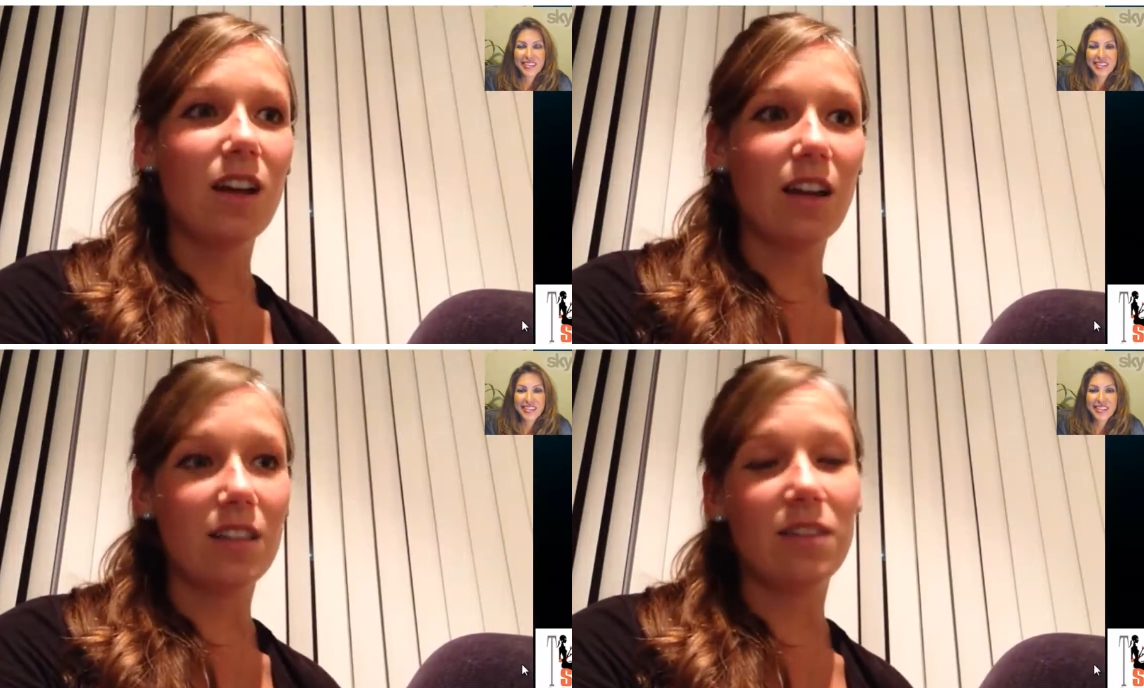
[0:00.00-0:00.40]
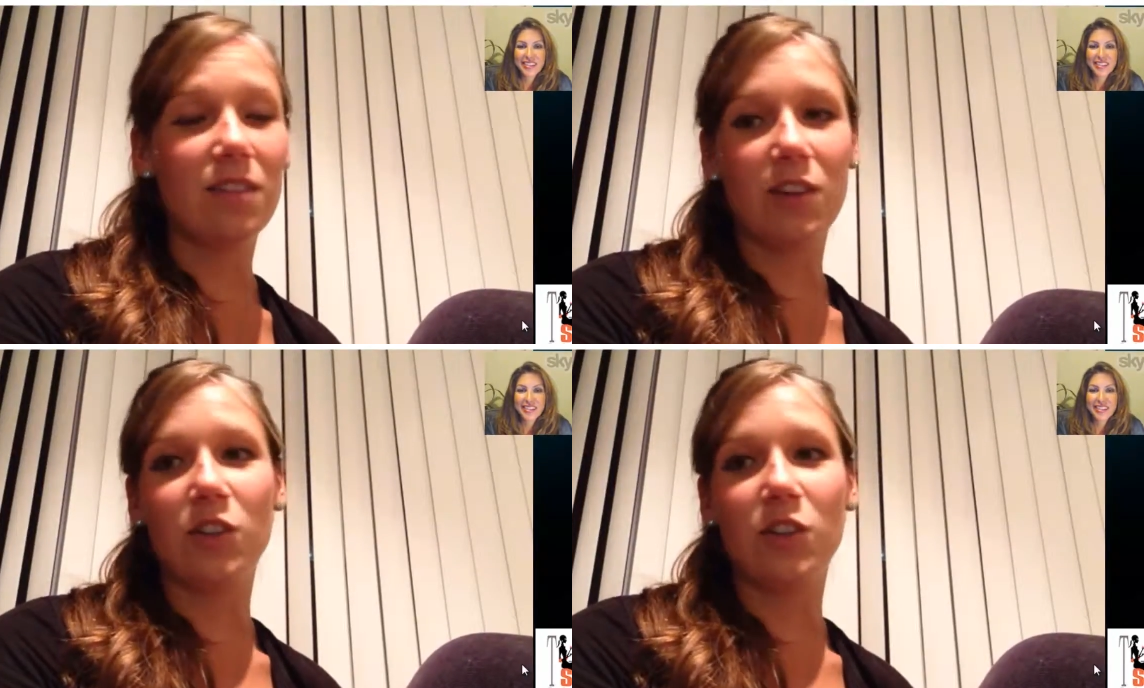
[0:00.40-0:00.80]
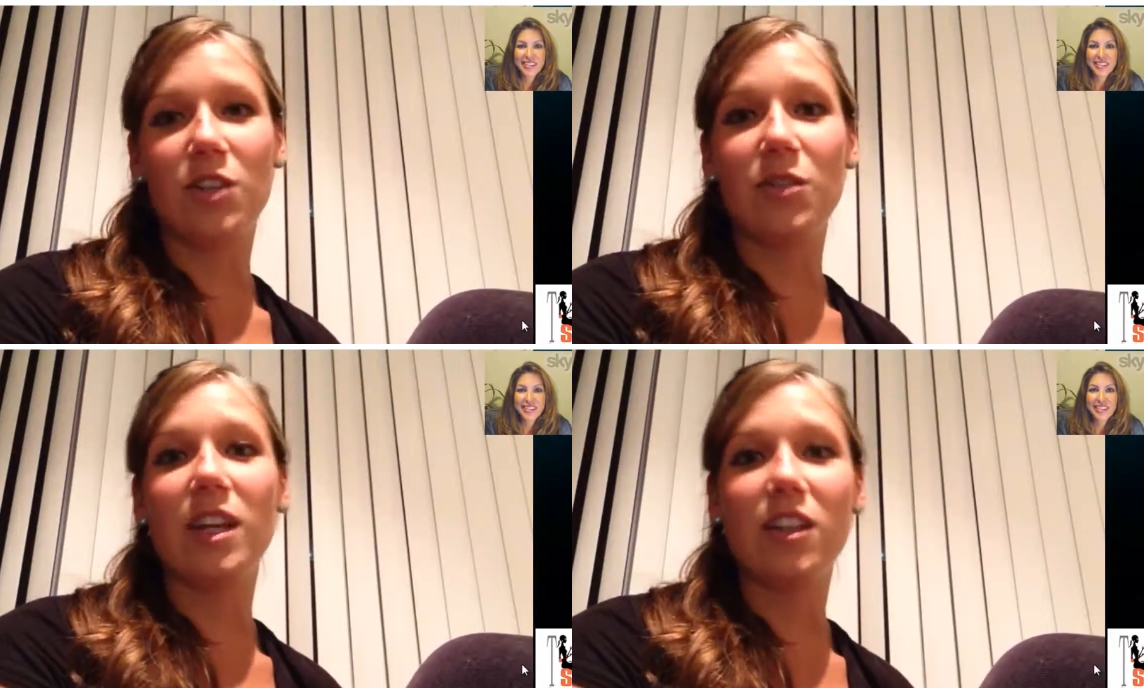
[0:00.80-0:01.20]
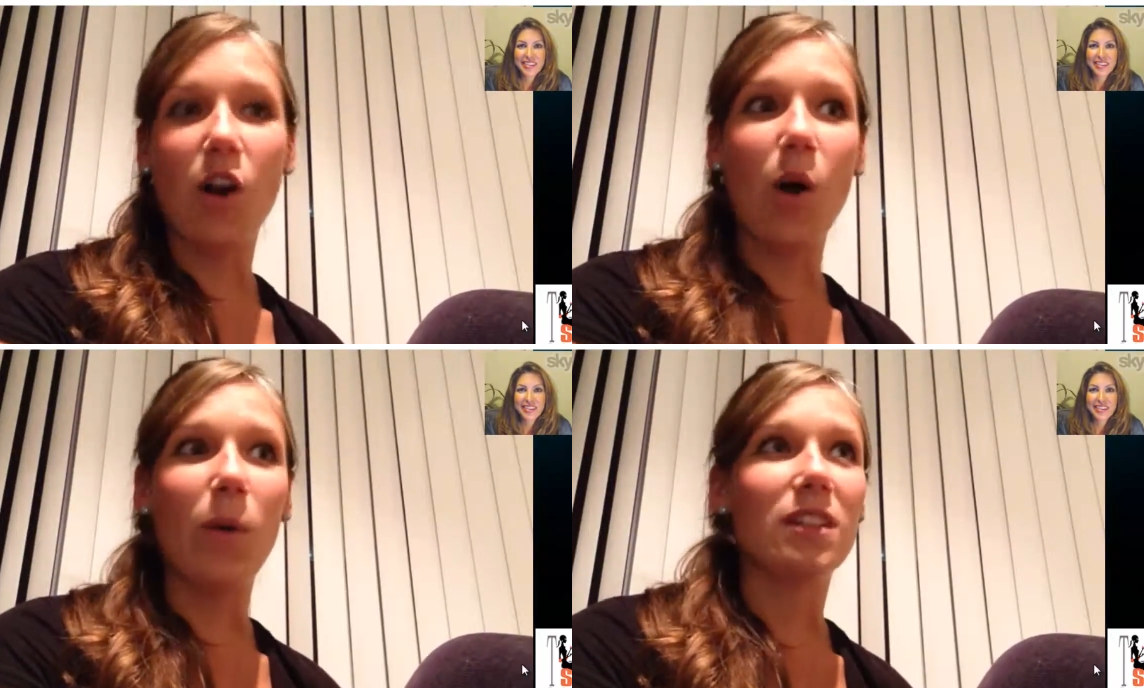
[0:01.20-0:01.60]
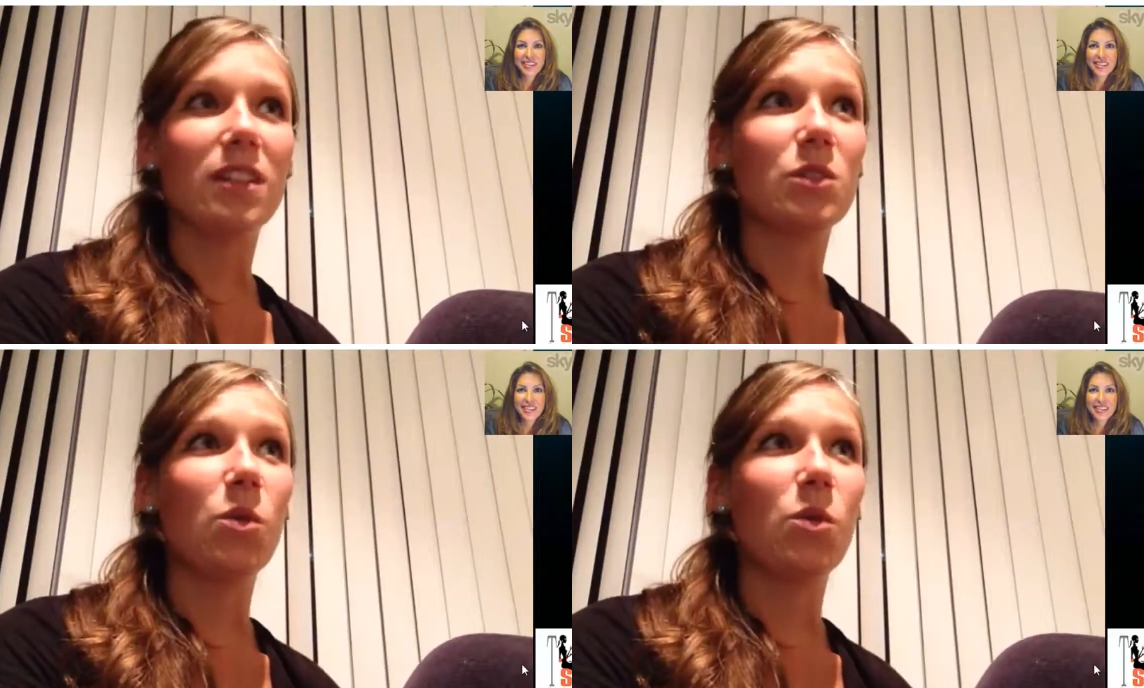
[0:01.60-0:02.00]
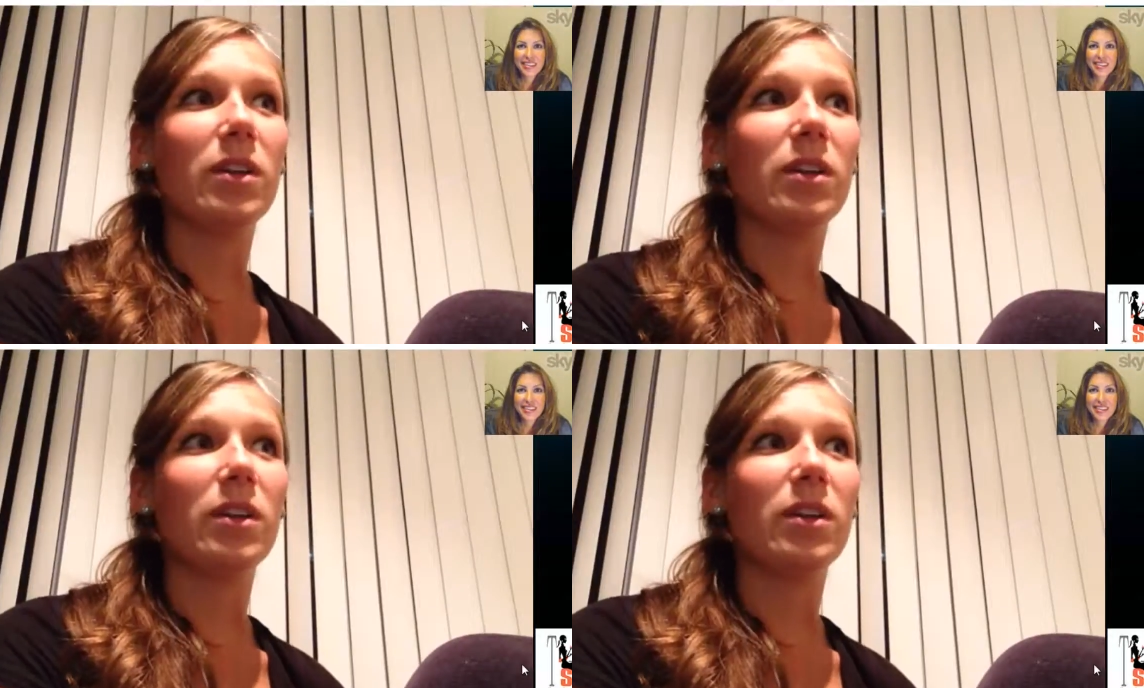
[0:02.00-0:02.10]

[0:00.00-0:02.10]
Speaker 1: a difficult degree and you're always in school,